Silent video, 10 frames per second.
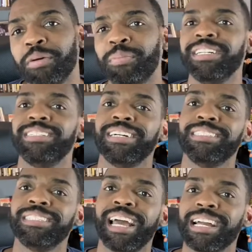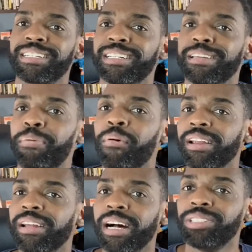But it doesn't actually
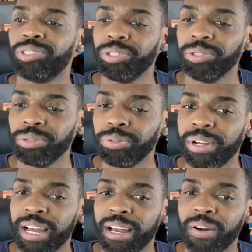point us to